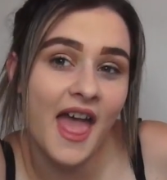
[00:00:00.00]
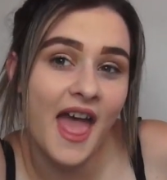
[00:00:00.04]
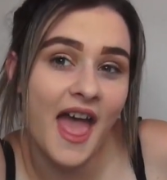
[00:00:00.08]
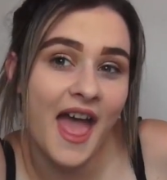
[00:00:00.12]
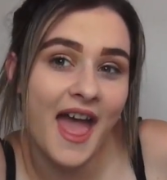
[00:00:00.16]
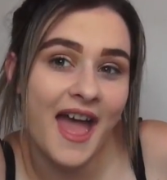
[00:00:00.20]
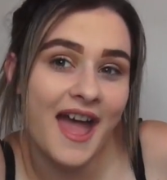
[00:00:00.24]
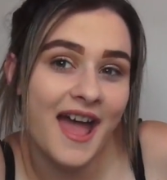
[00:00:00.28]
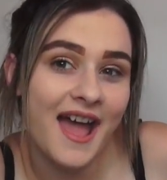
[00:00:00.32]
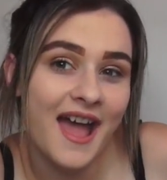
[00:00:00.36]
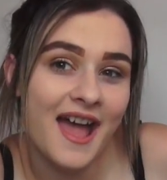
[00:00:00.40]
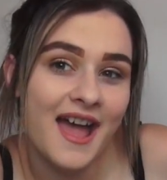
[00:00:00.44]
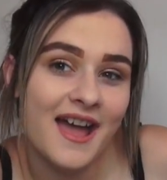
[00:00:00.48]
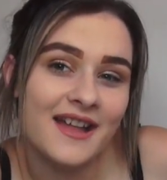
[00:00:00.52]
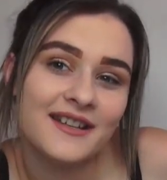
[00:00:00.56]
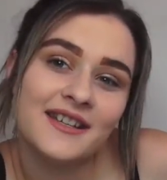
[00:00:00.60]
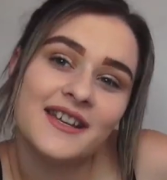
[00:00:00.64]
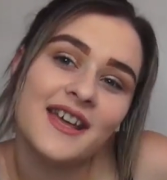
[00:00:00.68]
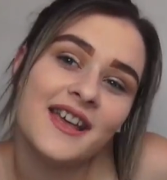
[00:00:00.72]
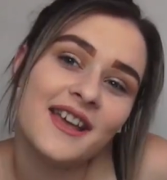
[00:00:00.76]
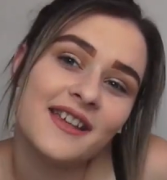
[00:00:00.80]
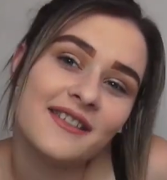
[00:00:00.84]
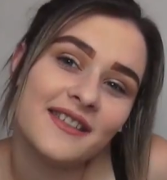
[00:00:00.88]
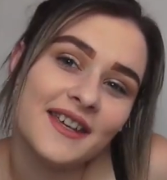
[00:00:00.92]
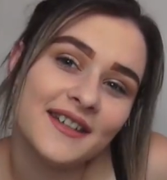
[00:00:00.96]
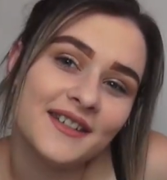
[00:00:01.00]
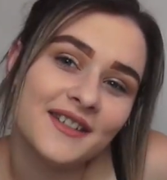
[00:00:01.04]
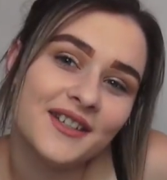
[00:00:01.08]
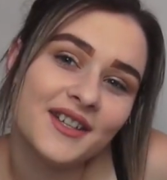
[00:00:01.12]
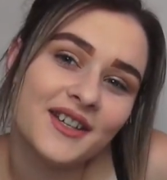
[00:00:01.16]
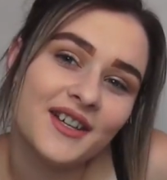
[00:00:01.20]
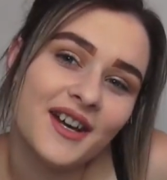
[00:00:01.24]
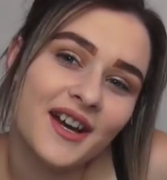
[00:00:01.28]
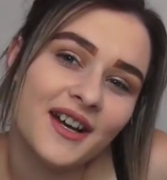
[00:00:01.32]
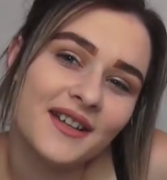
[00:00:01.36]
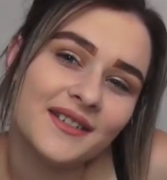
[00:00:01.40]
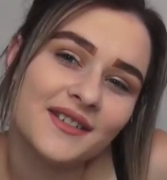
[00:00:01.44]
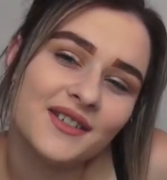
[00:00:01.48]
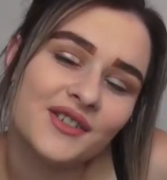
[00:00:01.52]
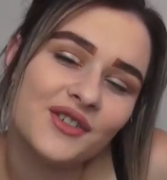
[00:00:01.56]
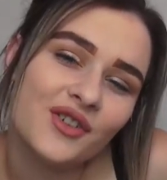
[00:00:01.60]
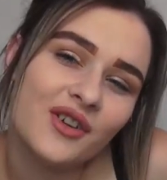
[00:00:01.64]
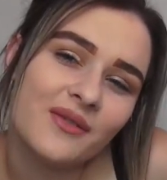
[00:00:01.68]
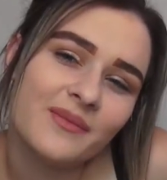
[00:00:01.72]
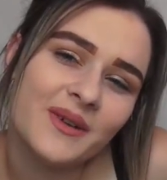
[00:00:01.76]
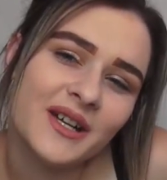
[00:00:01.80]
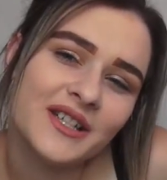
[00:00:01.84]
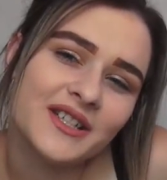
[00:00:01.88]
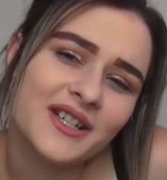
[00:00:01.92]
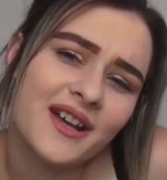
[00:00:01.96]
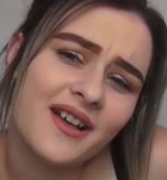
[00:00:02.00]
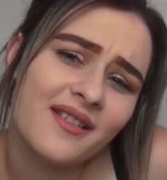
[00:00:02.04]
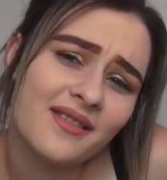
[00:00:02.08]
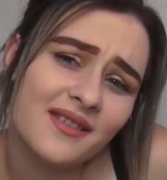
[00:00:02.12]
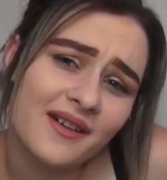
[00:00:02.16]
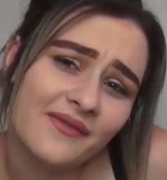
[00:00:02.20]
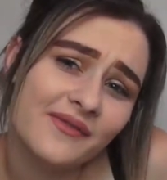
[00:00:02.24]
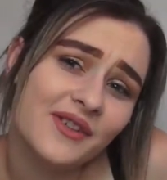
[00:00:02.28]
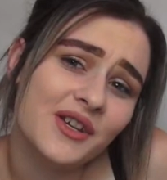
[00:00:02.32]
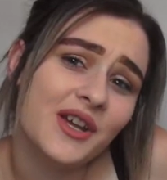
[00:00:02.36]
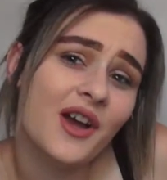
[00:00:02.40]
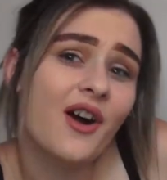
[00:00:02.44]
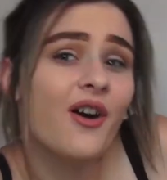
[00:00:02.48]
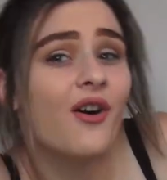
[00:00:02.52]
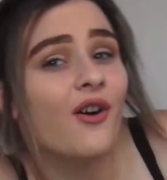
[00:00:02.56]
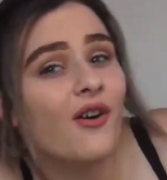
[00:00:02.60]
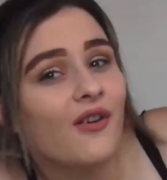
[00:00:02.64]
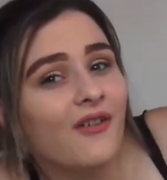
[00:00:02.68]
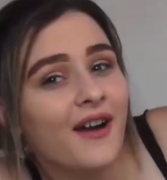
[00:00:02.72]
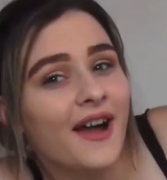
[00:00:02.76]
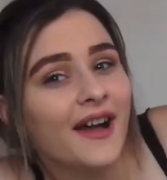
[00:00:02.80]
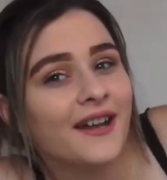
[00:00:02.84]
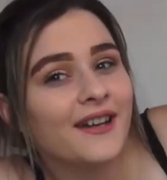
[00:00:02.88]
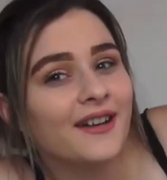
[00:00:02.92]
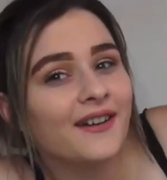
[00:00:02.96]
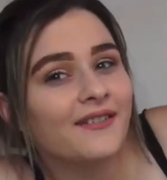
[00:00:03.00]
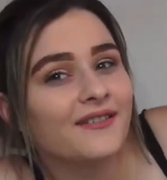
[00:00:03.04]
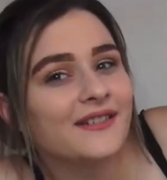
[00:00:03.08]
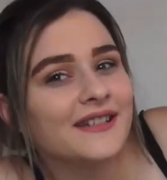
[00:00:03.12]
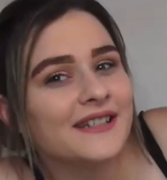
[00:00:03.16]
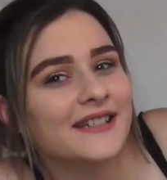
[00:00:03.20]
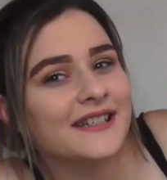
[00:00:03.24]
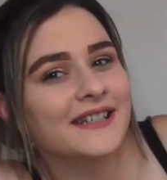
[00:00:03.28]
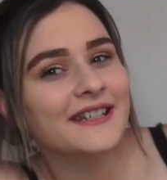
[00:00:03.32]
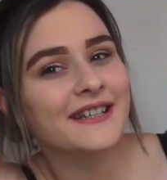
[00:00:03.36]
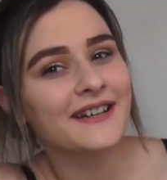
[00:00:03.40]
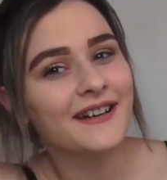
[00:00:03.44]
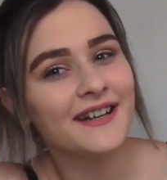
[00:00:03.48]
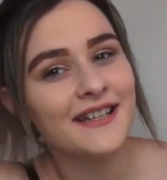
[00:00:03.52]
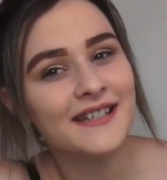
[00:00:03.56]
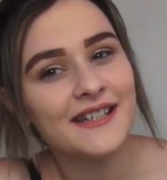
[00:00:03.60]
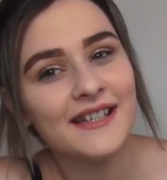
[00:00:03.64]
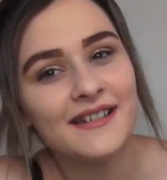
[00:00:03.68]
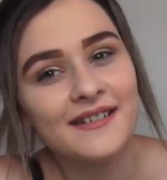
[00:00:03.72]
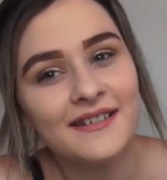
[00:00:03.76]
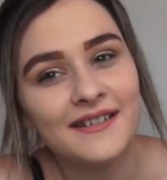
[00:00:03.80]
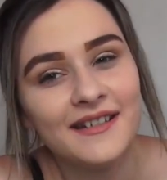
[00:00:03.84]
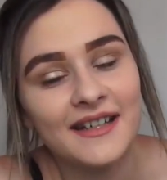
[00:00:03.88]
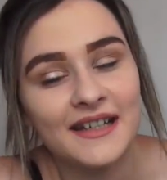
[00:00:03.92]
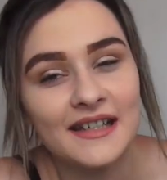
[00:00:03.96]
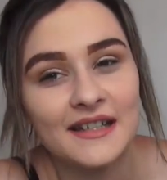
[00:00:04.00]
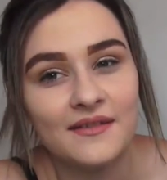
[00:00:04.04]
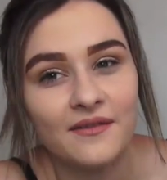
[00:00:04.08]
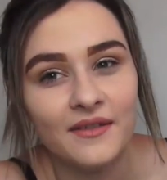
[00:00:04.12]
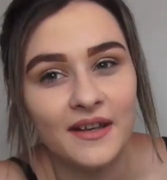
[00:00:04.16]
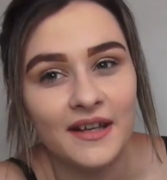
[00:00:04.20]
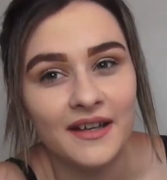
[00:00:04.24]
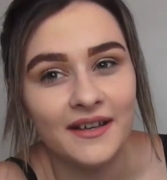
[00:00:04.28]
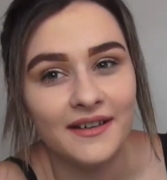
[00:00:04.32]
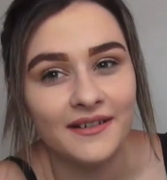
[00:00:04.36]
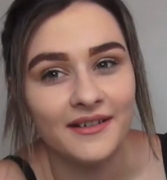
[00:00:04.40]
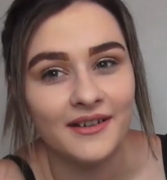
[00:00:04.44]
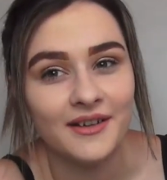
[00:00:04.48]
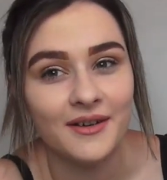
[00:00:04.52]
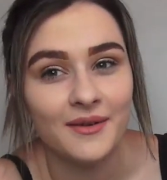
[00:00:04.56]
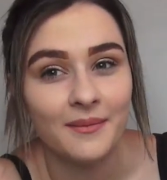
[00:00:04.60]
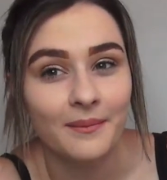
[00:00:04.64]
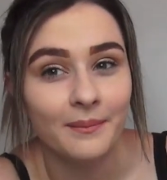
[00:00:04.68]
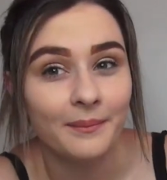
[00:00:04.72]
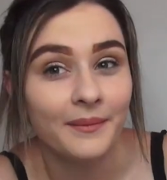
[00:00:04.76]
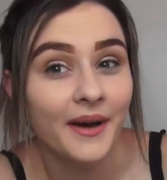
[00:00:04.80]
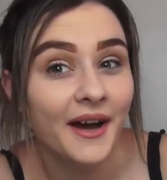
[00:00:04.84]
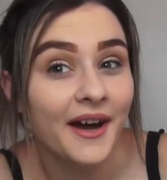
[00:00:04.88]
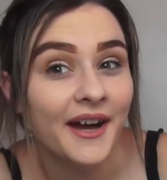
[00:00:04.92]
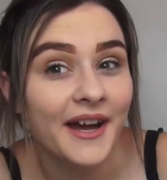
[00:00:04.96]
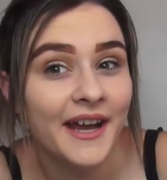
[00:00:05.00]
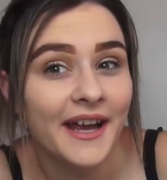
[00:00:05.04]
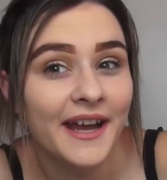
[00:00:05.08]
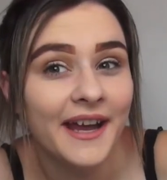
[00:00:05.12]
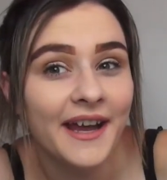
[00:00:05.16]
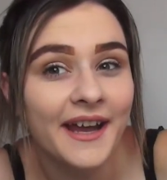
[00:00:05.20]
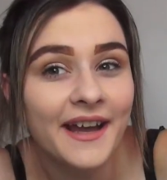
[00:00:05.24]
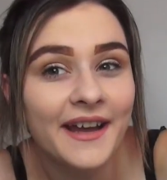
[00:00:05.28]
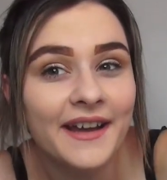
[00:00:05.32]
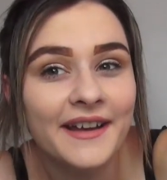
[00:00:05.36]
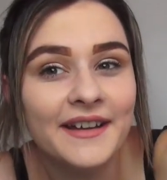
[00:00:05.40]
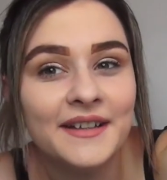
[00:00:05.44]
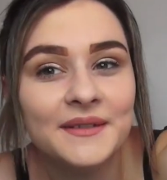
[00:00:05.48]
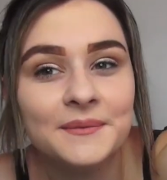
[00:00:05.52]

and thank you guys so much I love you all and I will see you guys in the next video bye